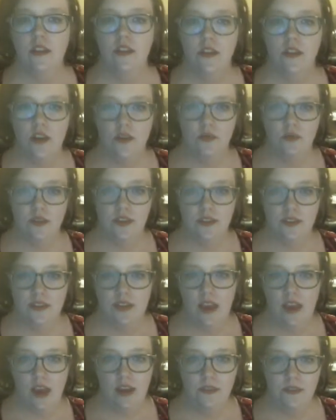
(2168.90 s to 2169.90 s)
note to
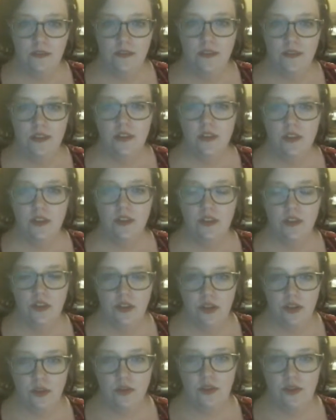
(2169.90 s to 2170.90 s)
self,
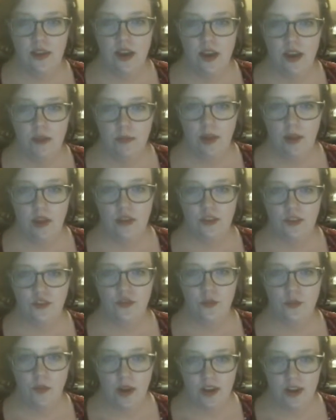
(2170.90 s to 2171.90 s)
do nail polish
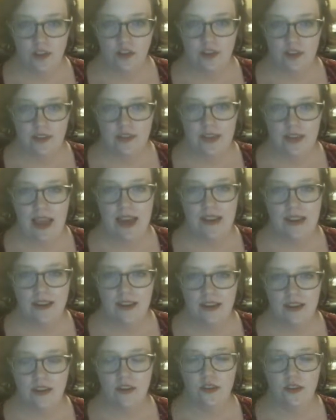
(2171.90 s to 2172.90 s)
swatches at
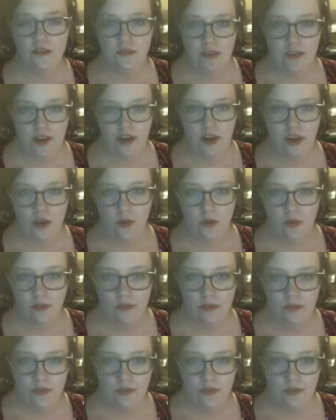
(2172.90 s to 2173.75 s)
end of video.